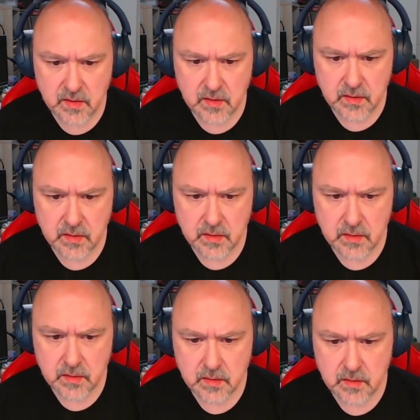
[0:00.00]

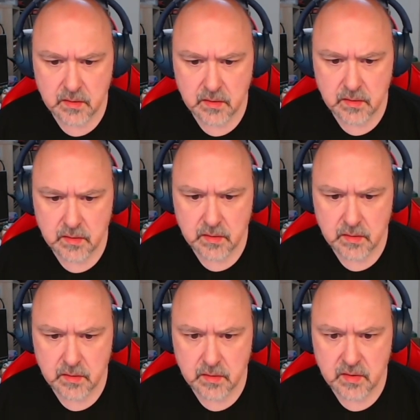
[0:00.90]

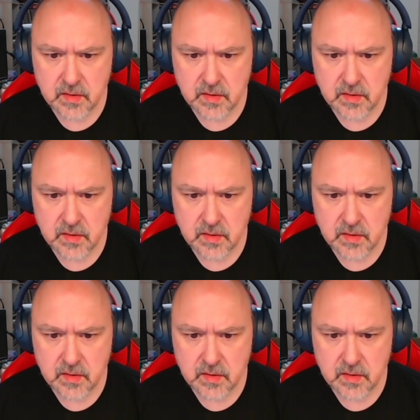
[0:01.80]
Nothing is said.